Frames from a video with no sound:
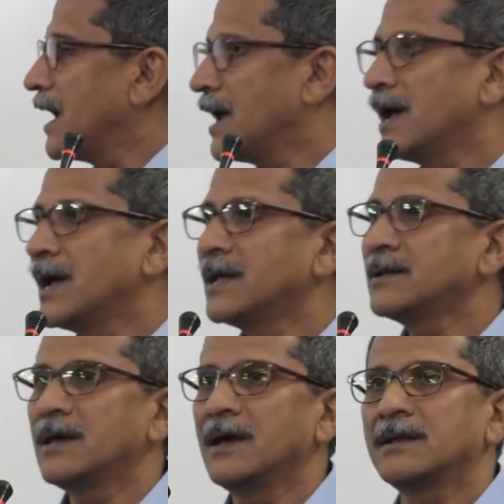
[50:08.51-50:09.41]

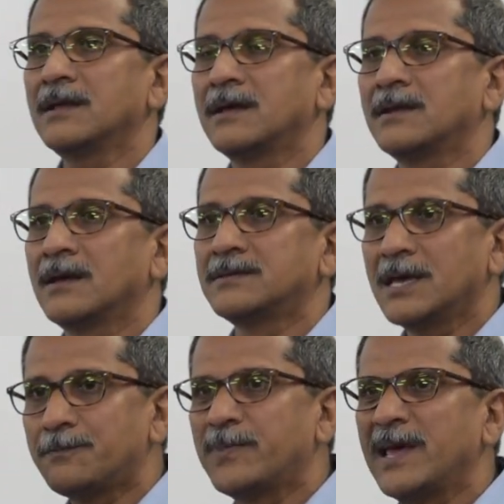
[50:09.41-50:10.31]
and, and, and,
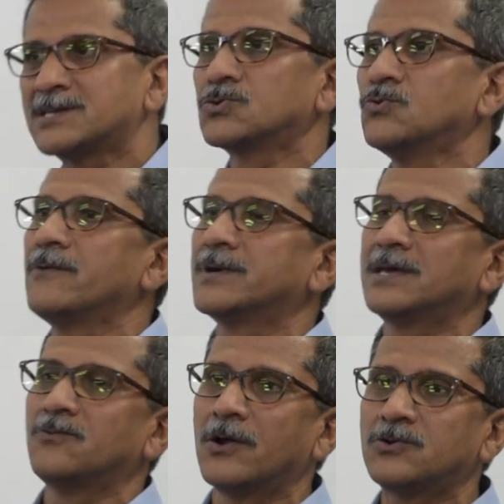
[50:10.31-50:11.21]
and they place whoever
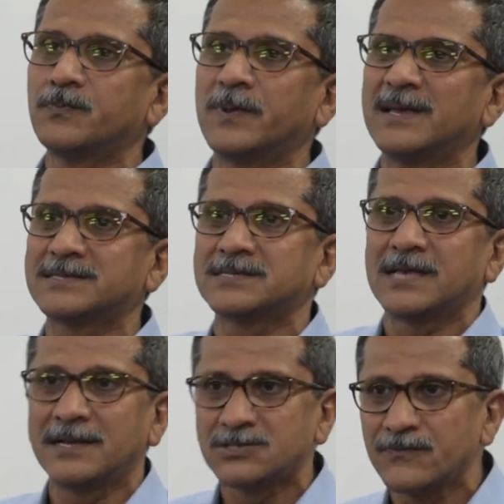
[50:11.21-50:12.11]
they want to place
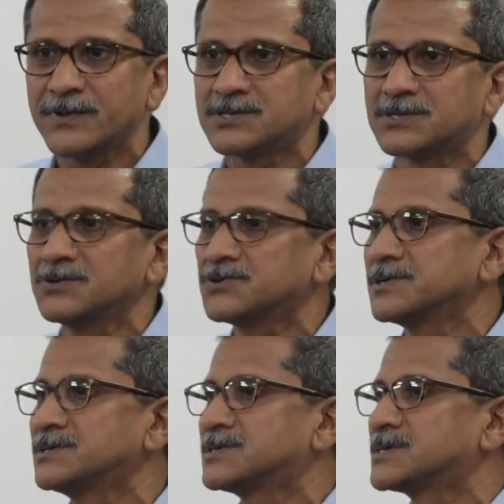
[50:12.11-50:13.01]
as heads of
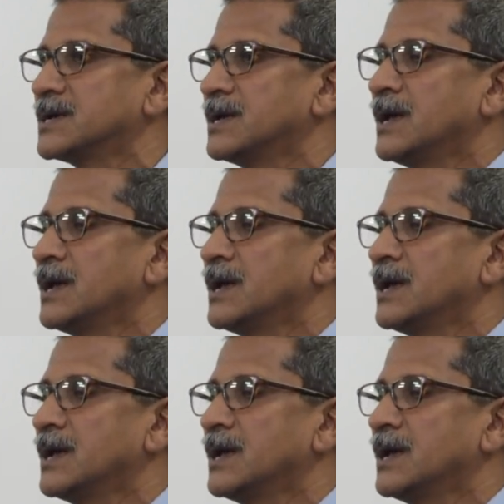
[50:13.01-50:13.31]
institutions.